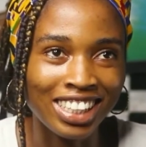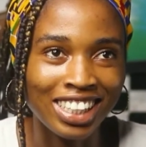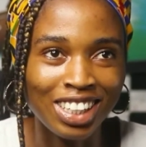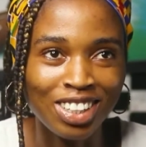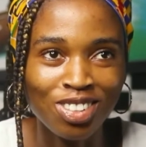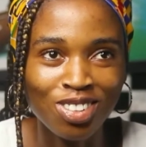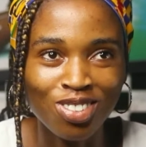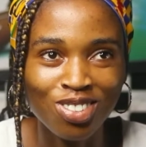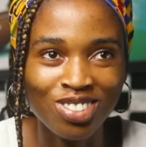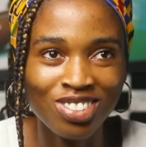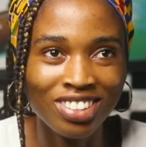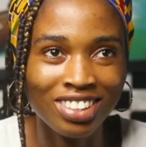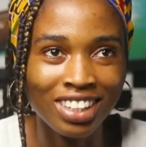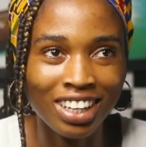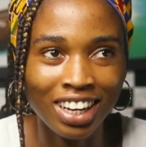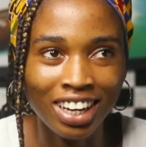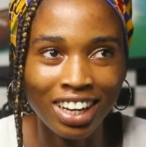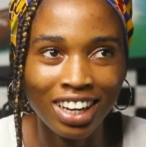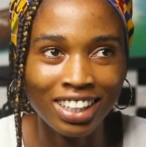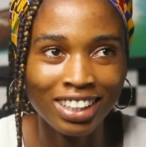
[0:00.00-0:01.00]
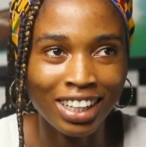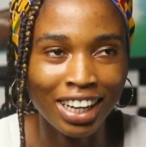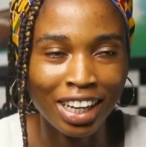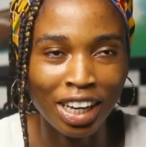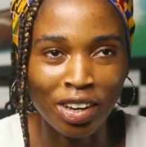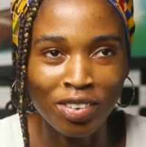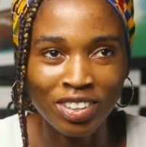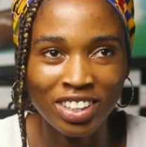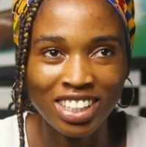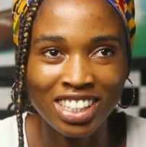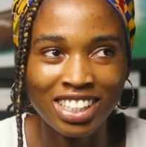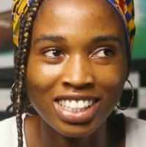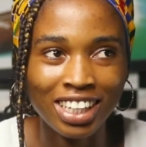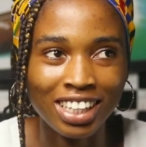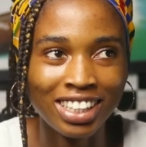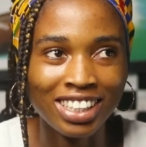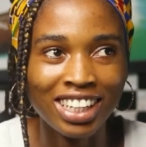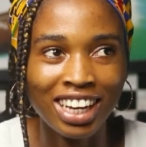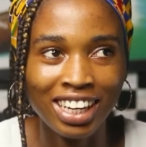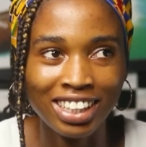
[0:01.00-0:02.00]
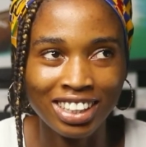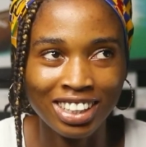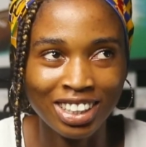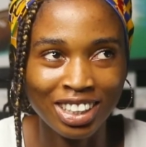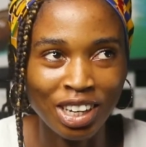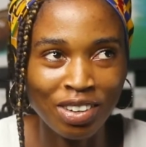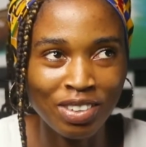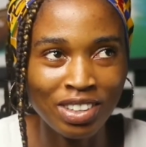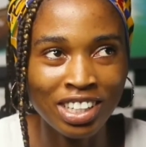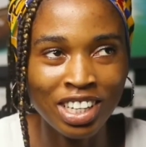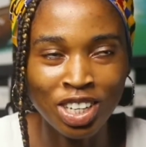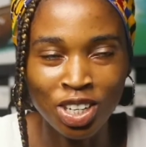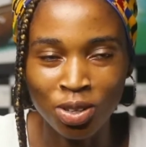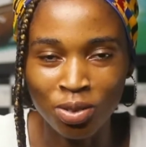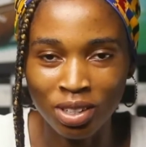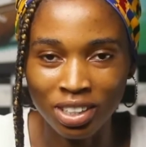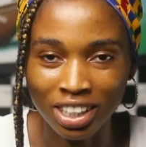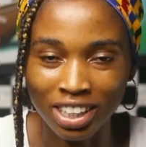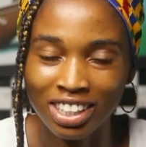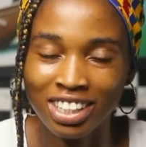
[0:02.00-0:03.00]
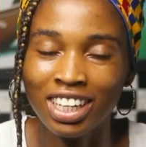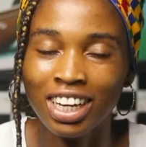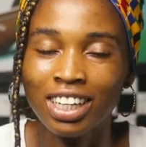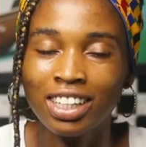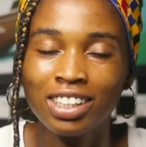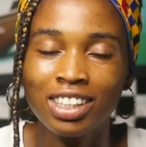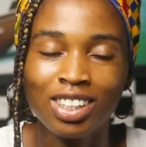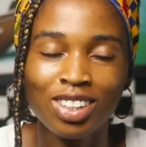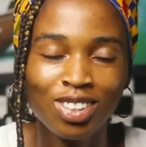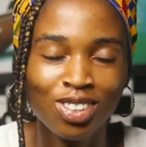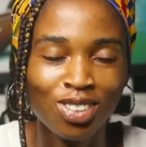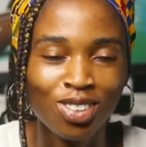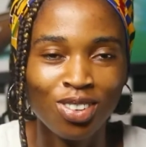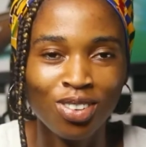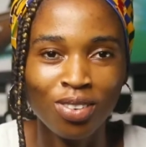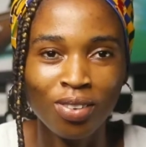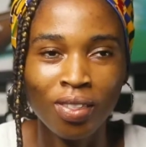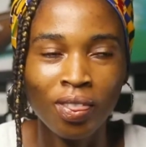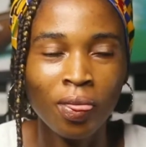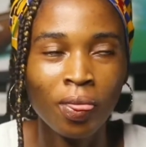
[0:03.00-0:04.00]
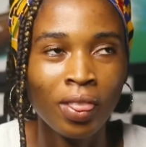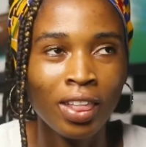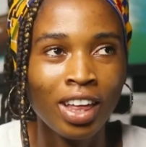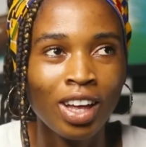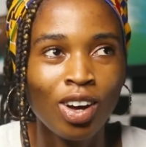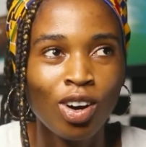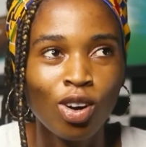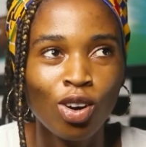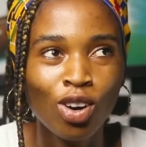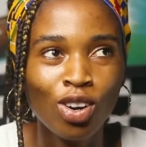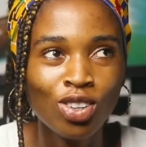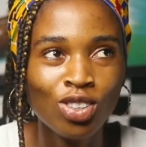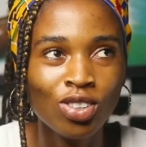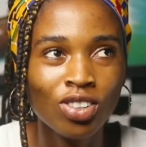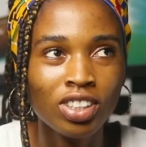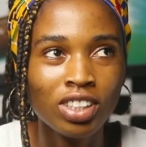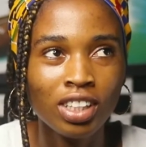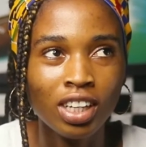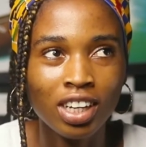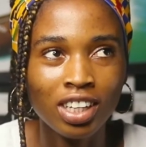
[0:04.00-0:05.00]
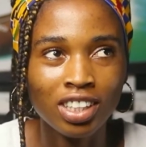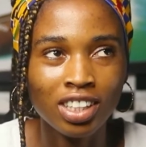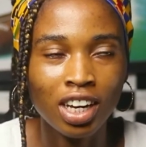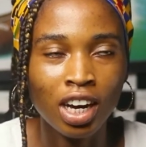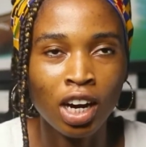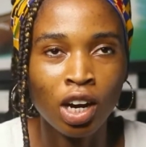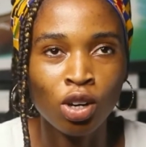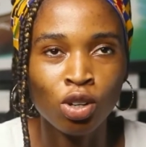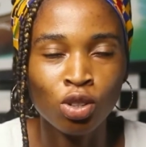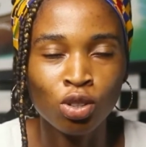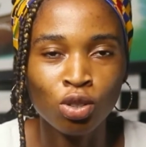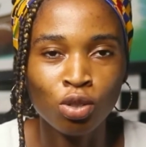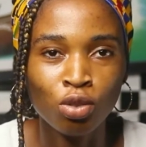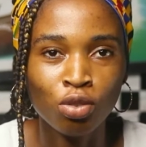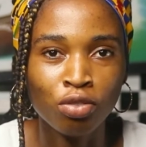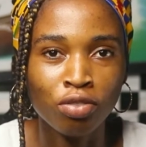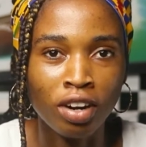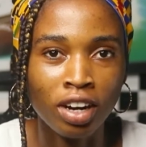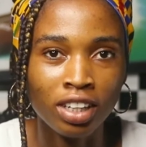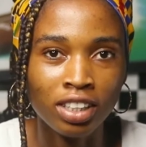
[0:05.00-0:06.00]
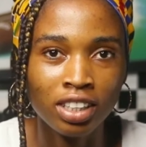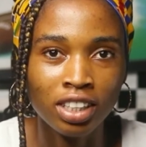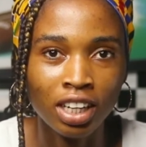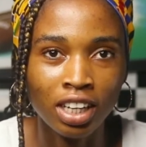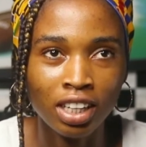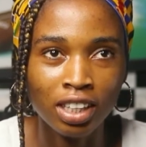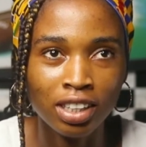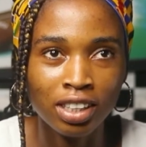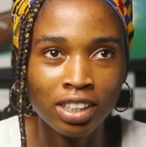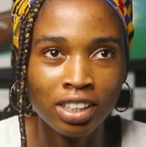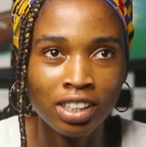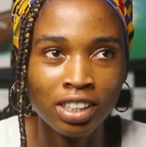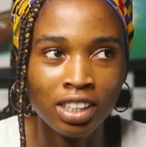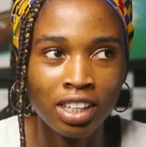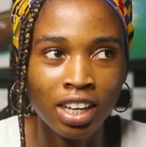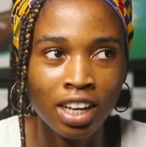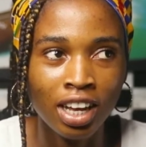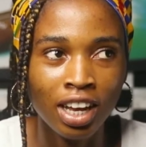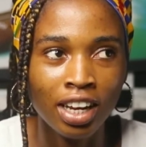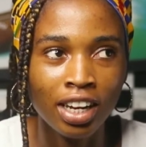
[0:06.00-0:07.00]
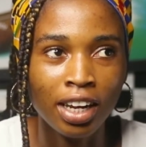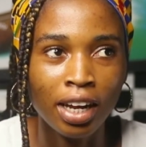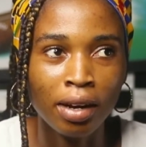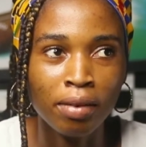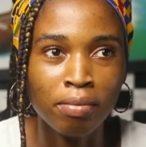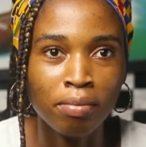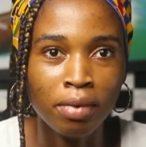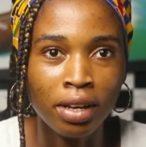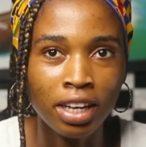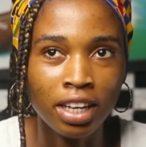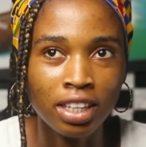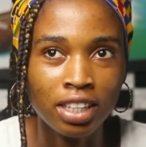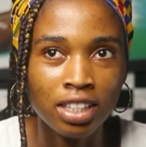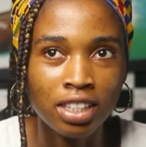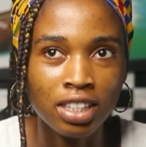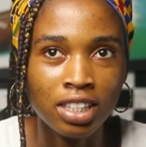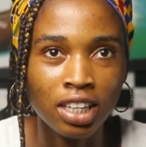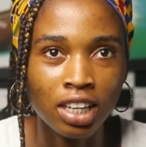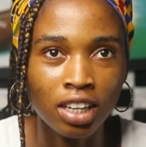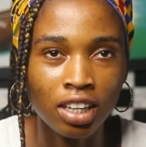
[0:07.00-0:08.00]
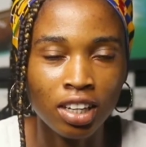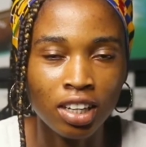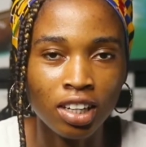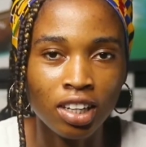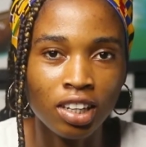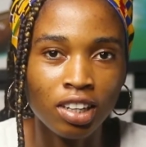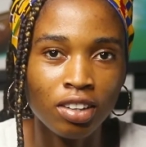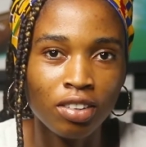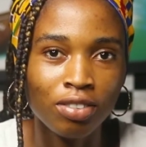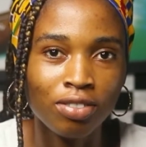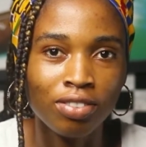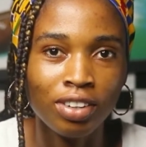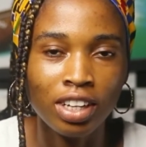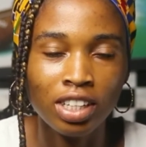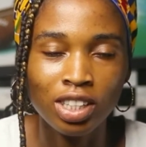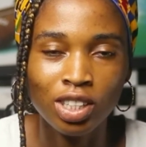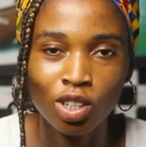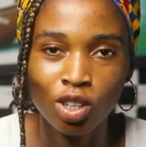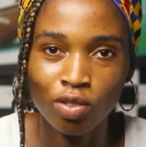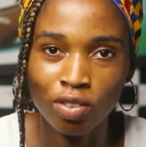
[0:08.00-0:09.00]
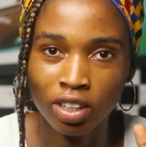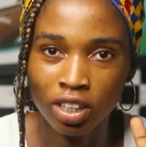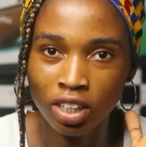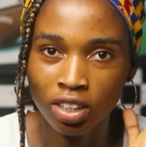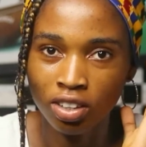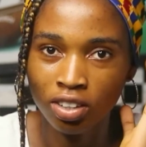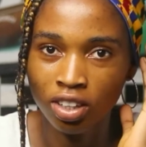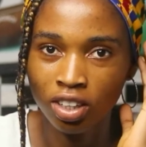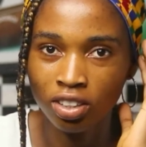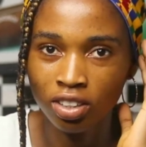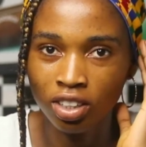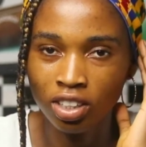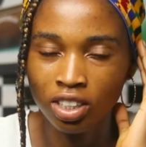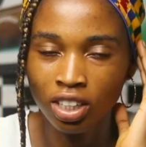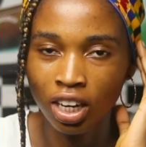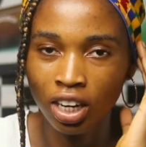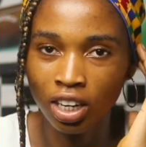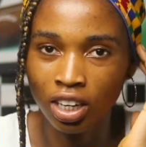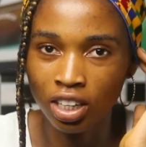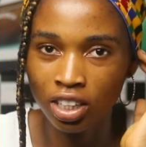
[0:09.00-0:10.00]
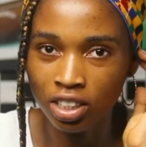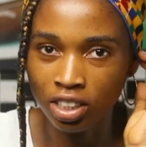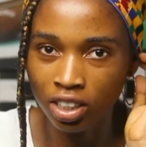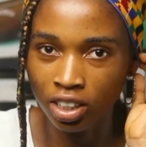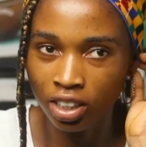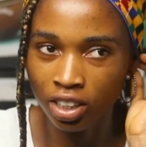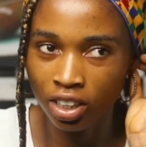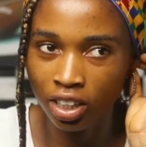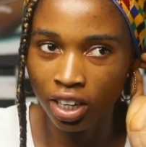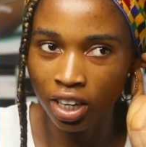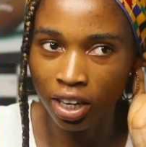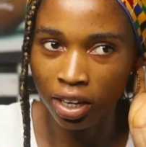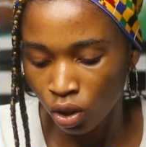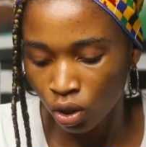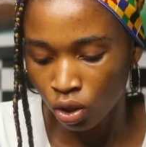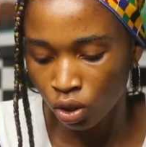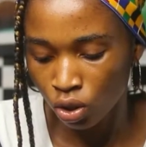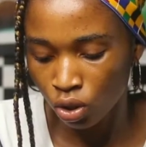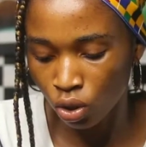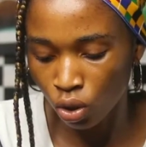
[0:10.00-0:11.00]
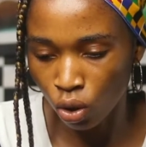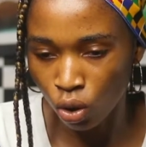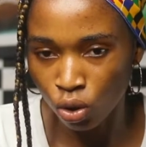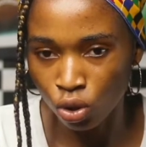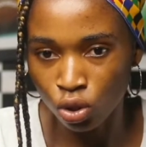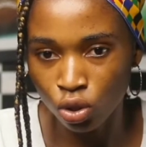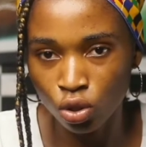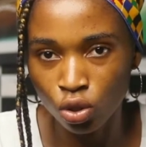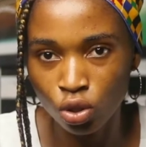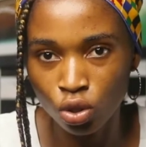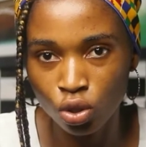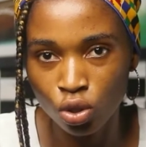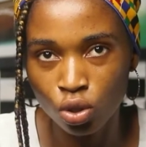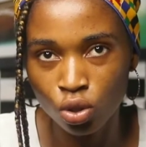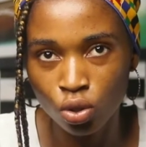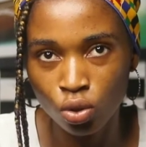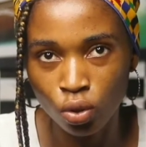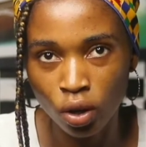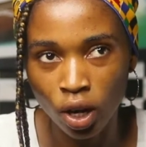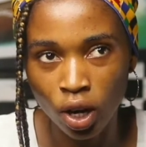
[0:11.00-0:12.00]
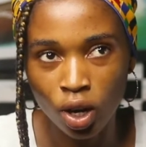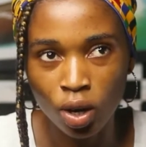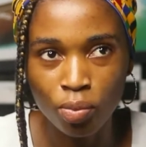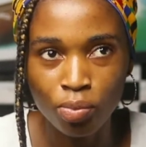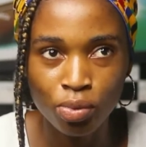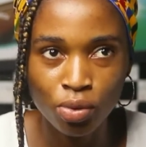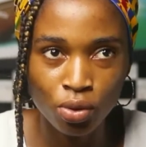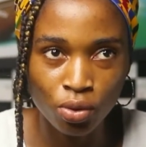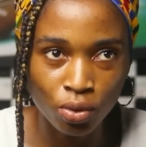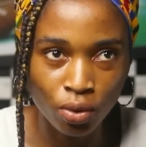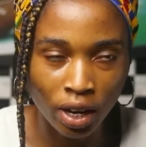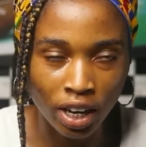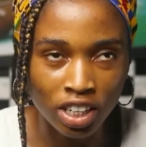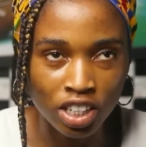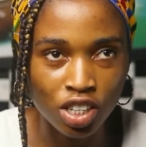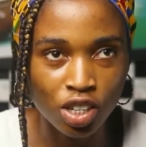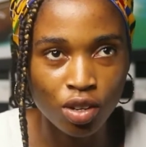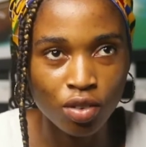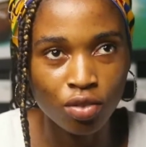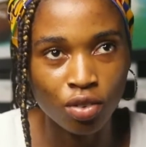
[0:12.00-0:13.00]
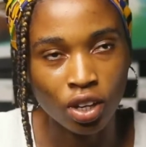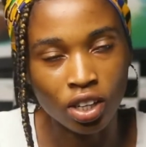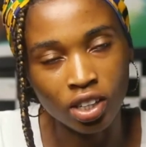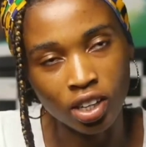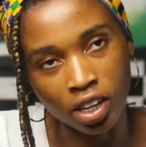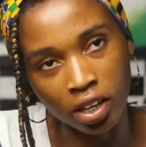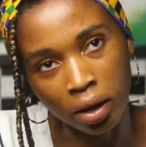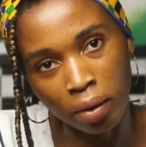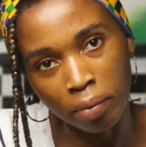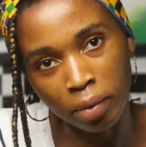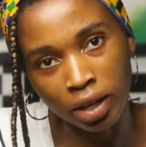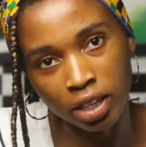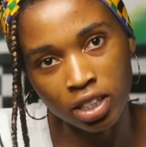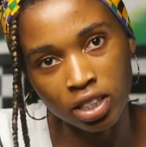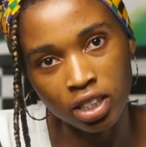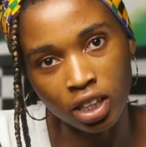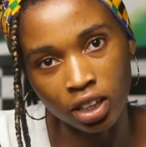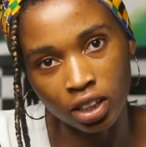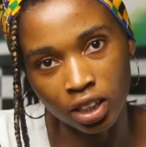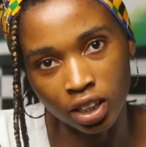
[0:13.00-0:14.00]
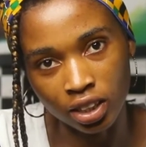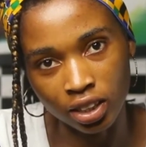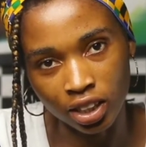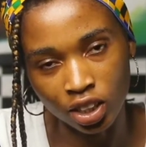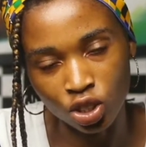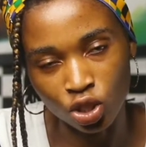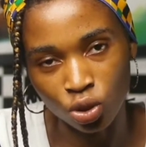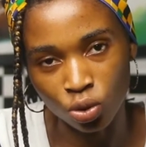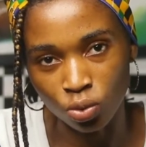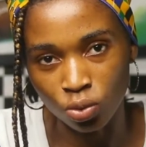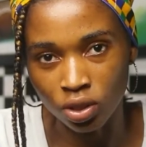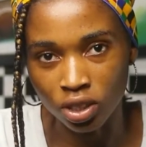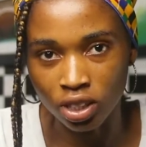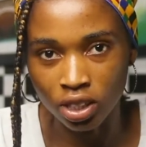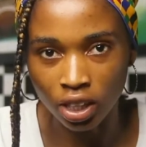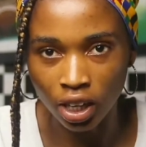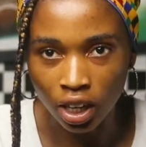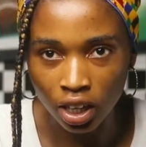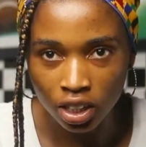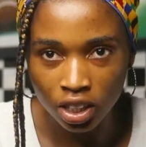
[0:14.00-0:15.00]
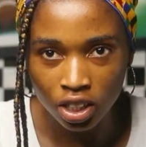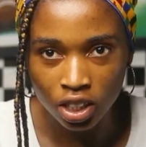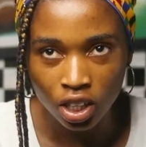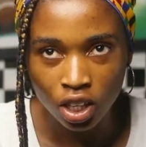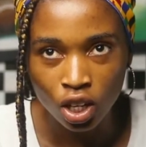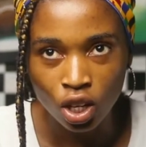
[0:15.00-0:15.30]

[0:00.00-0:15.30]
a new student. Like everything is exciting. Everything new is exciting. So all those things are also factors that makes the first year of undergraduate challenging. So to help you achieve the academic standard that you will set,